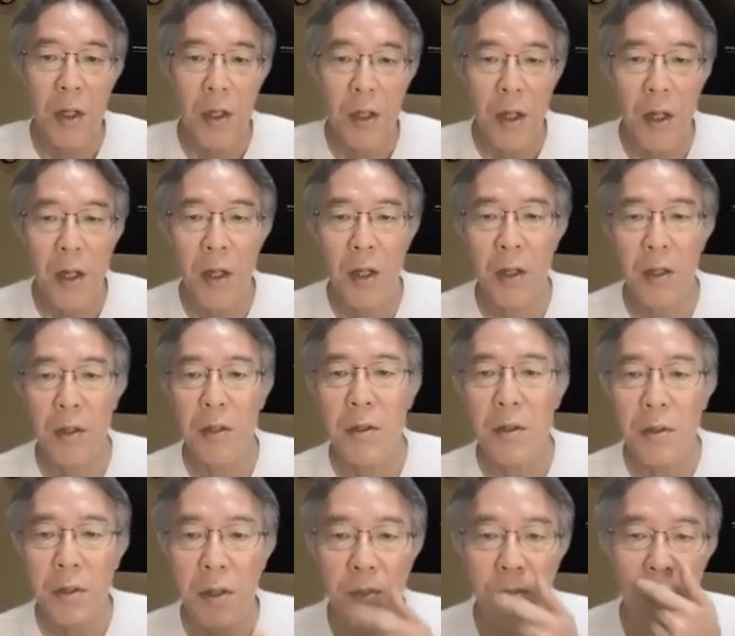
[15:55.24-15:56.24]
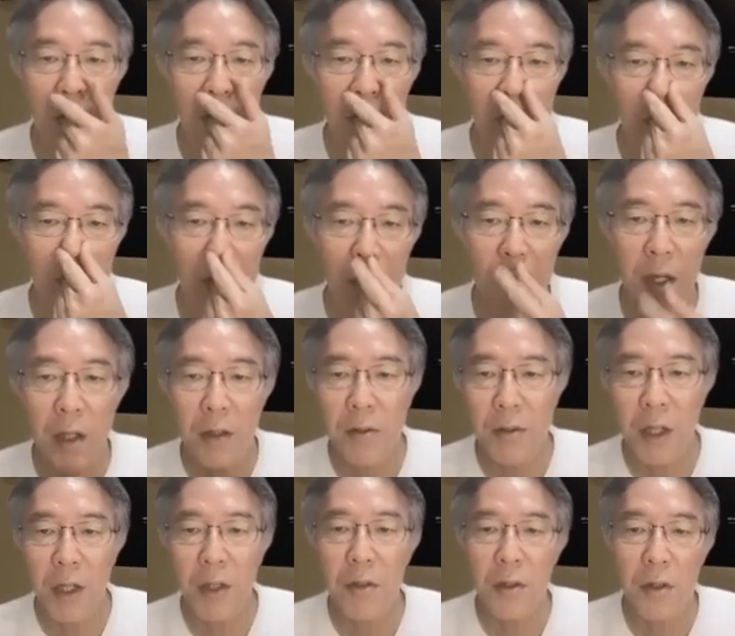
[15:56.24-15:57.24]
uh, something called the
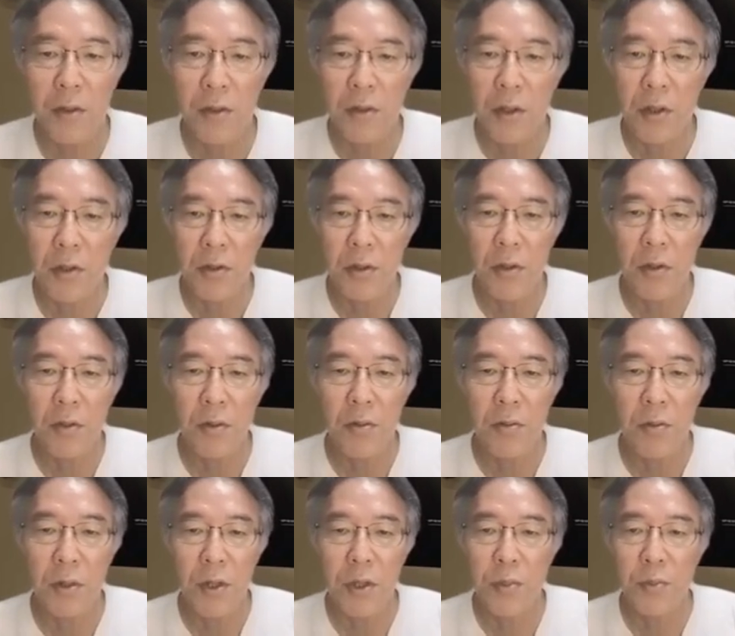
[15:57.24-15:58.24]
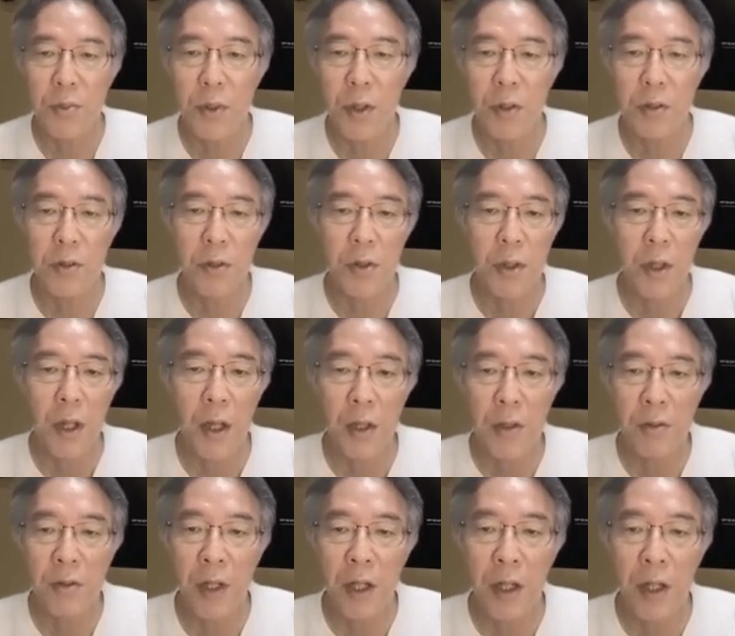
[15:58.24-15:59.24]
Haldane conjecture, which brought
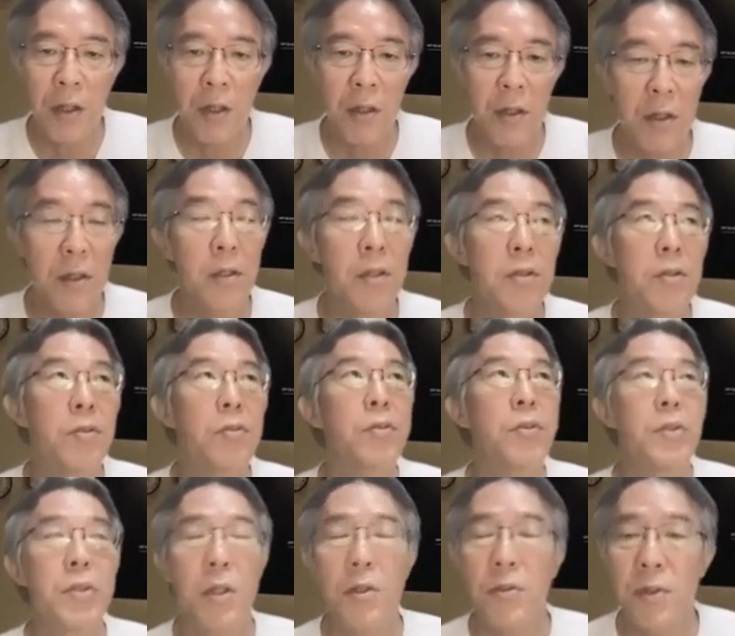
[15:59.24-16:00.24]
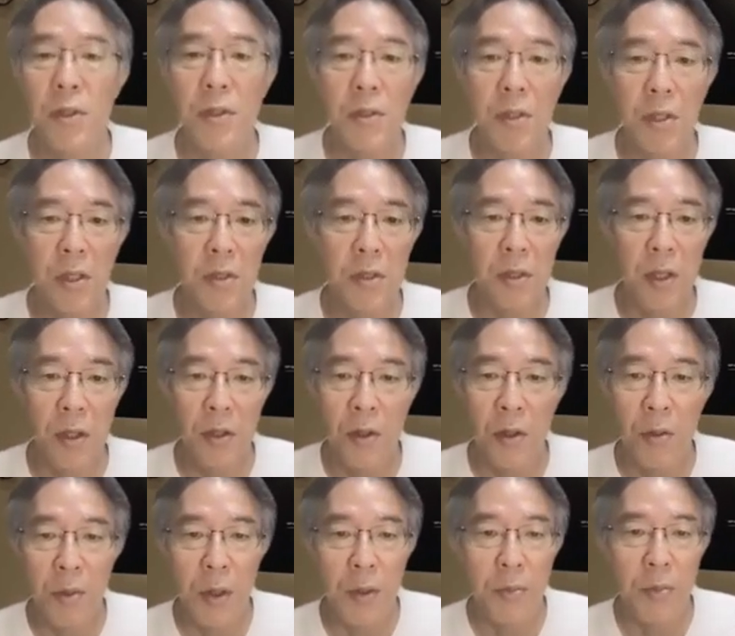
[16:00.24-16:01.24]
Haldane the 2016
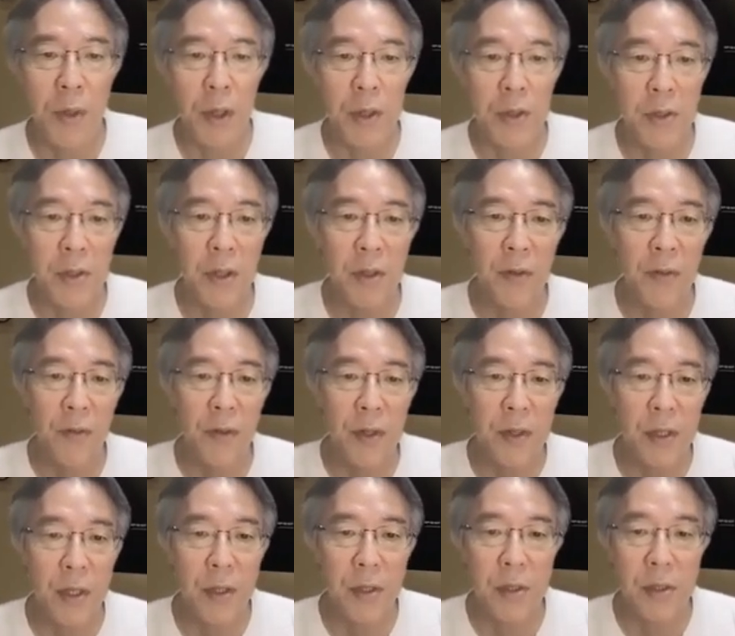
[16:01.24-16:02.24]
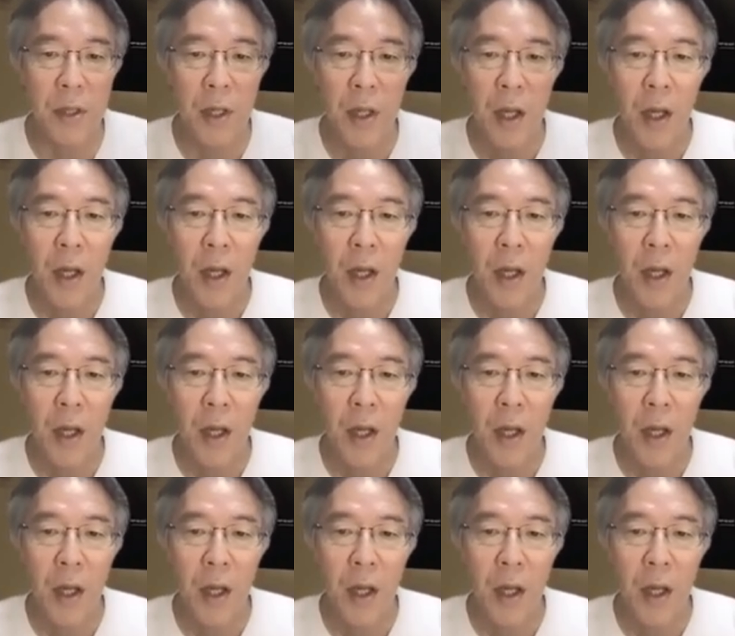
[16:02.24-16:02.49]
Nobel Prize in Physics.